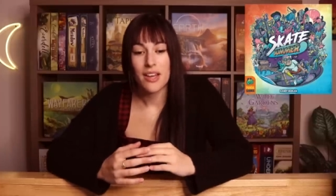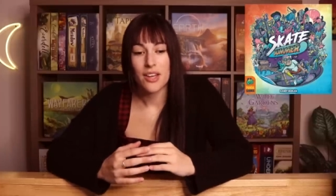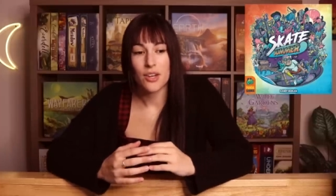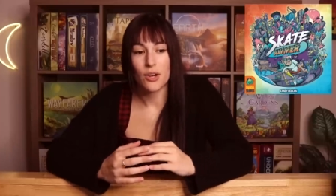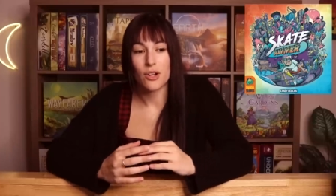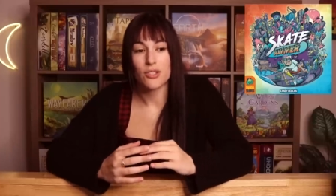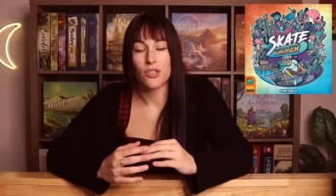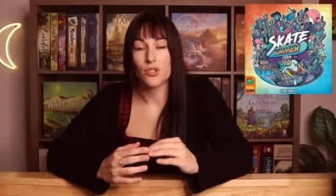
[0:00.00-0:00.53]

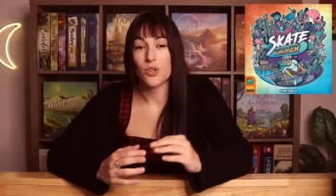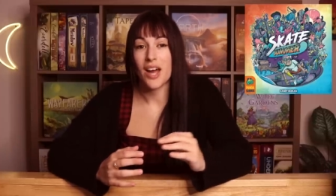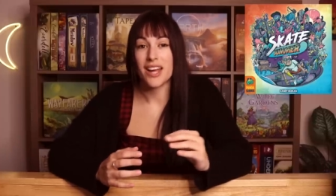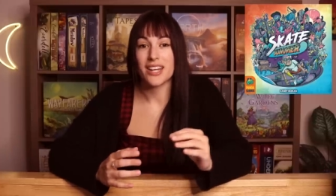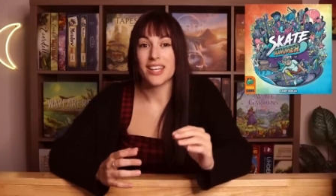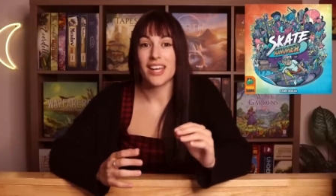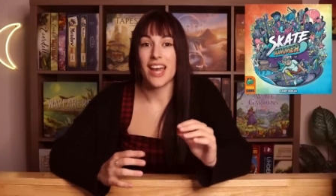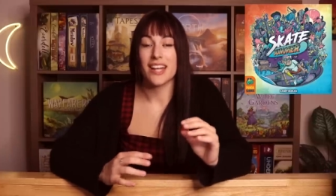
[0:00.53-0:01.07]
You're also trying
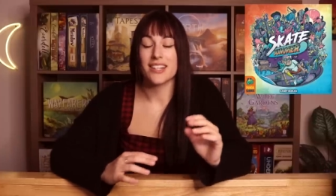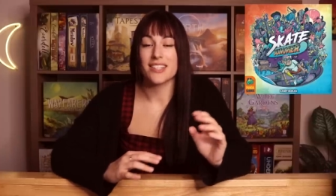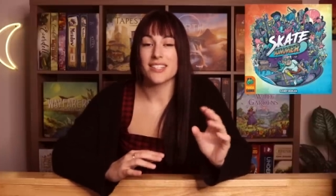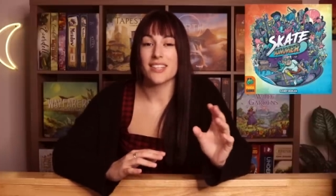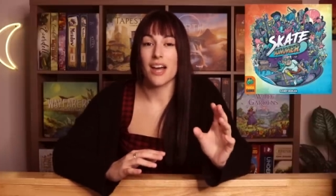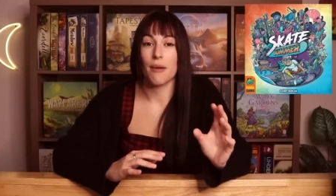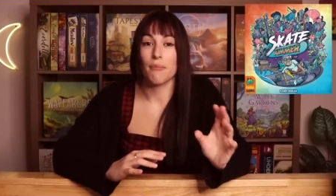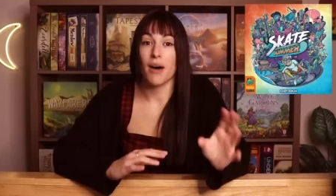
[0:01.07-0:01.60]
to get
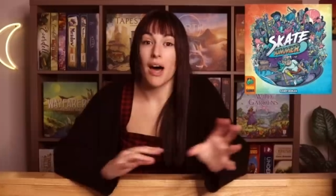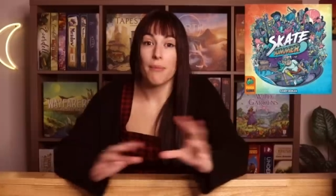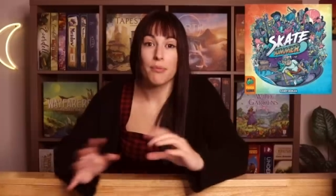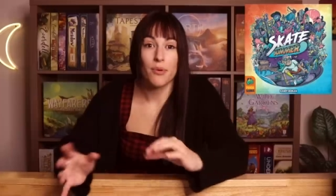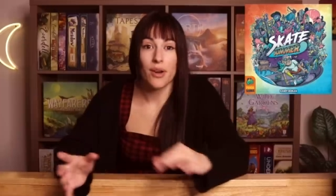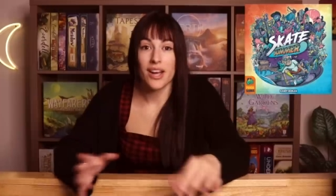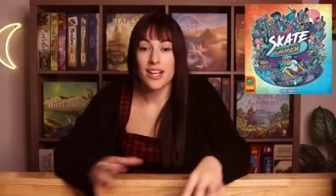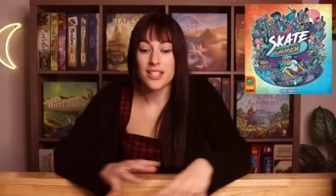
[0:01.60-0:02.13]
some
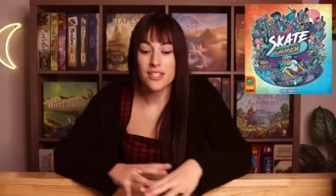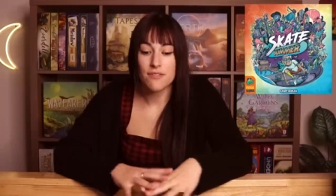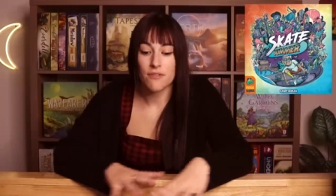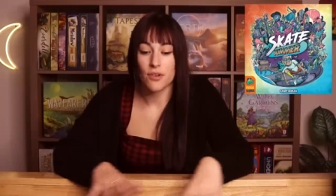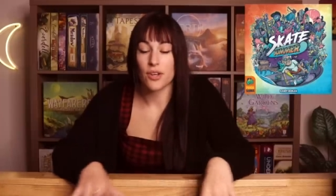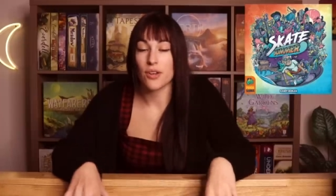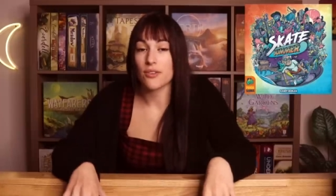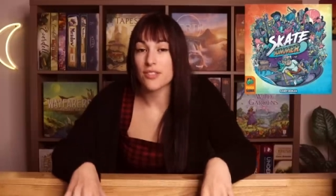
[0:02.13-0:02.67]
upgrades
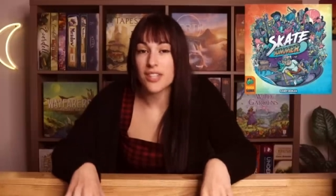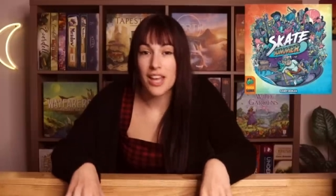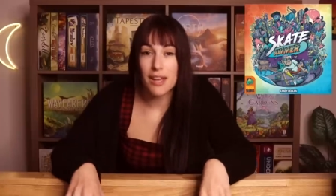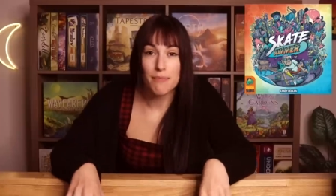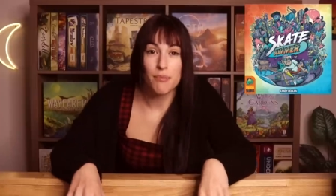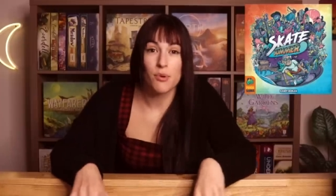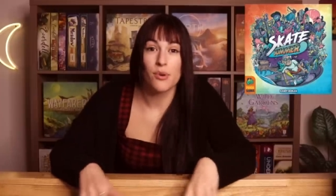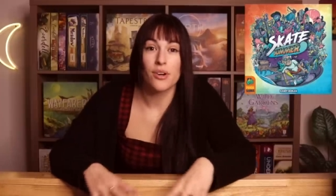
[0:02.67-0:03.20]
for your
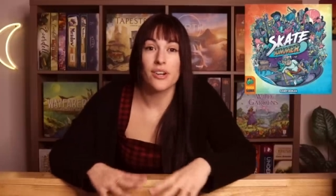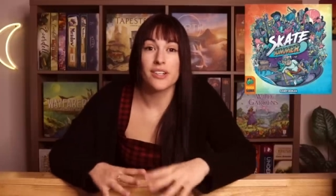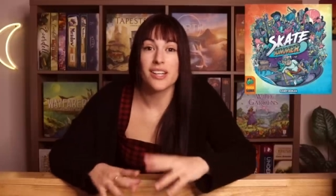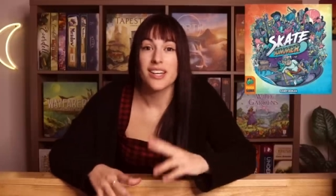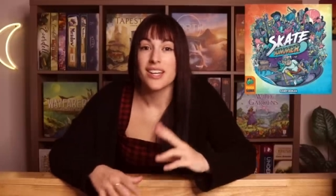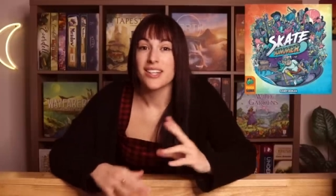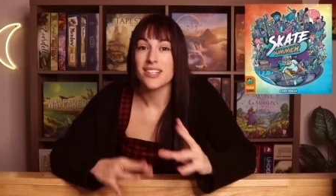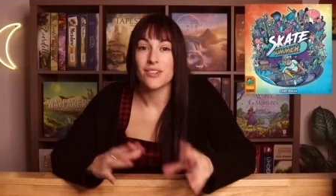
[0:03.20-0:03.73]
skateboard
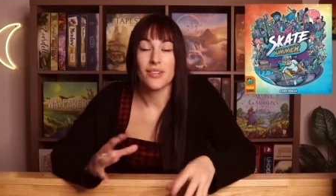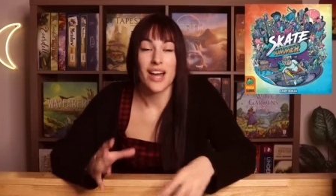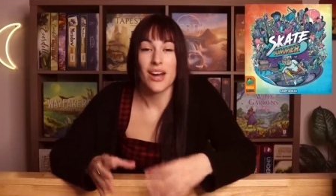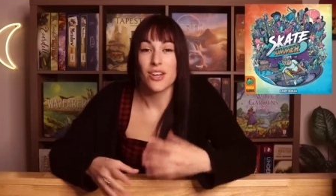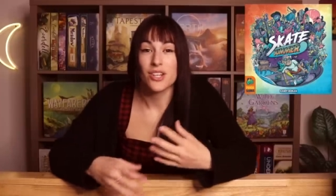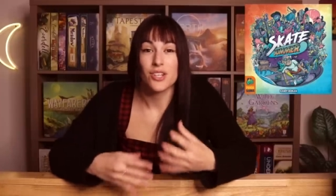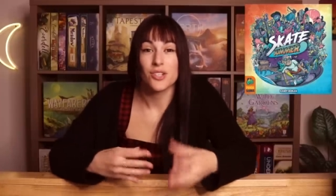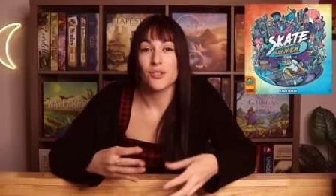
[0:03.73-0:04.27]
to allow
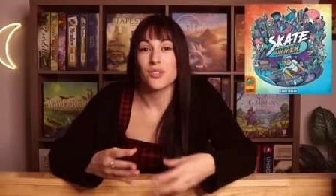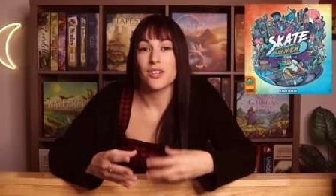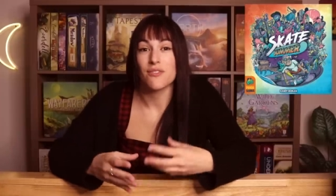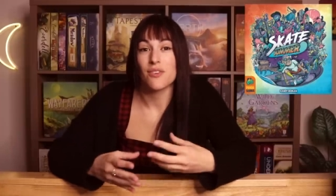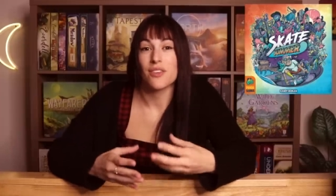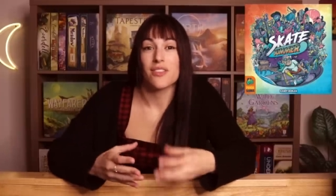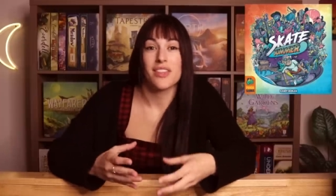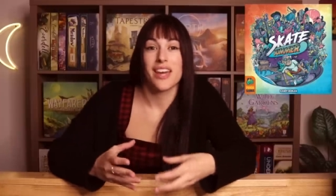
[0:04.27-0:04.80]
you to do
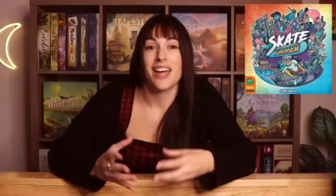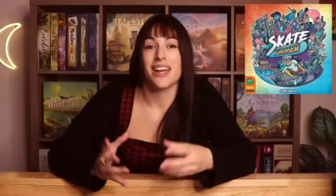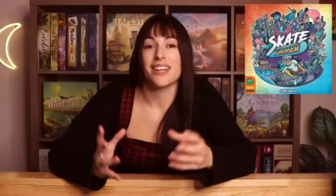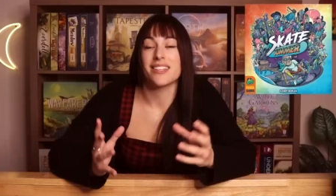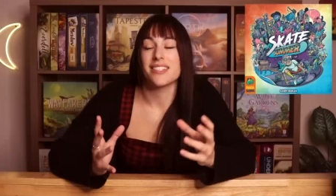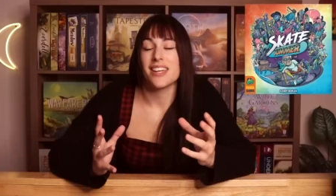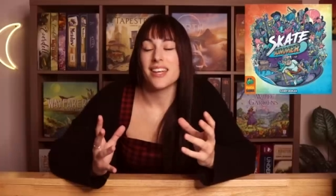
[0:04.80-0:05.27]
different things.